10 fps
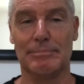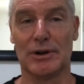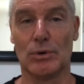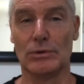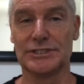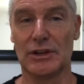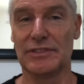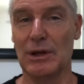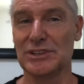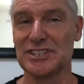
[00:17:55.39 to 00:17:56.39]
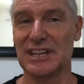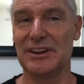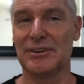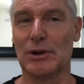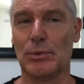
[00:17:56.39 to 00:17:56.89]
But also that was an
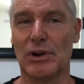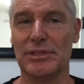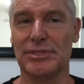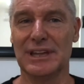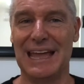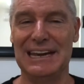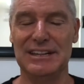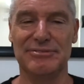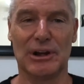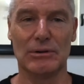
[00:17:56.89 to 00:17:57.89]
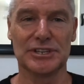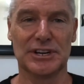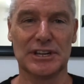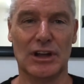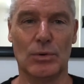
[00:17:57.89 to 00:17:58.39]
area where I think Andy Farrell is
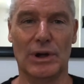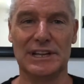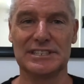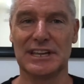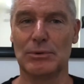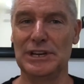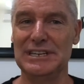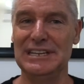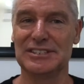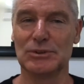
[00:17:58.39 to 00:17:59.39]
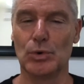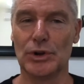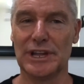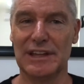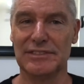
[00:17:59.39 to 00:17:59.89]
going to go away and say we need to
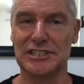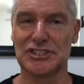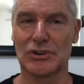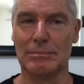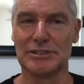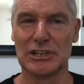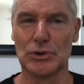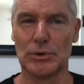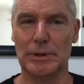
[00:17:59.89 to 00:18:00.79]
work out these scrums a little